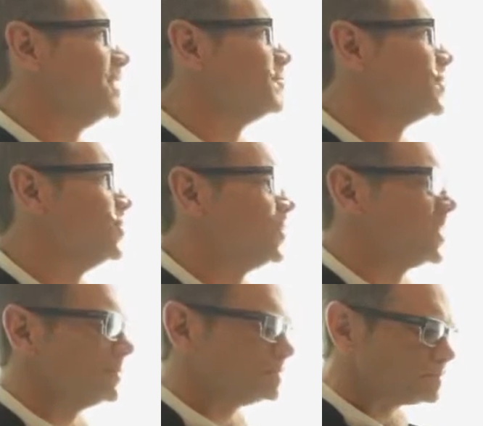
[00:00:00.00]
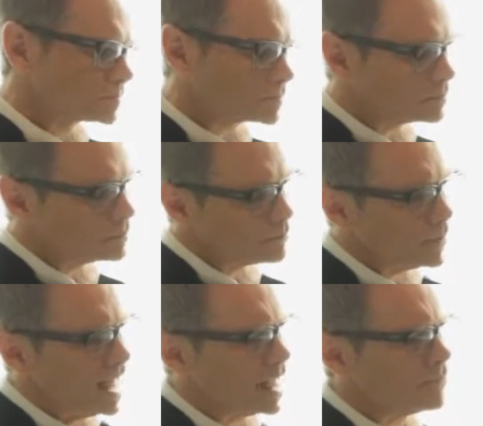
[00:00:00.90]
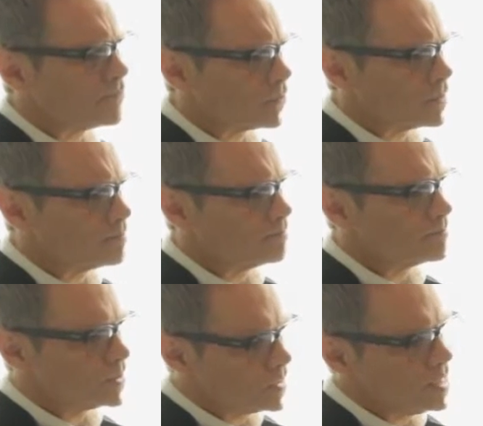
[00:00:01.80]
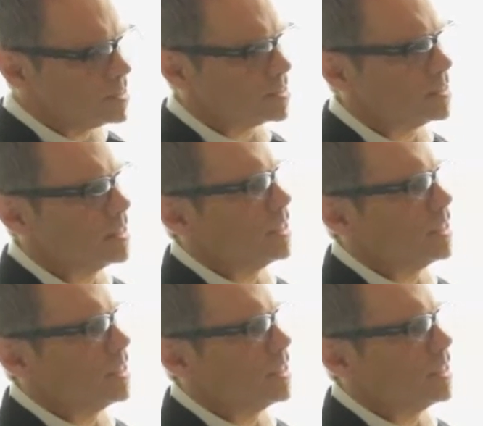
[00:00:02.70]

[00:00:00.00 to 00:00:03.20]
Paducah. And for a season,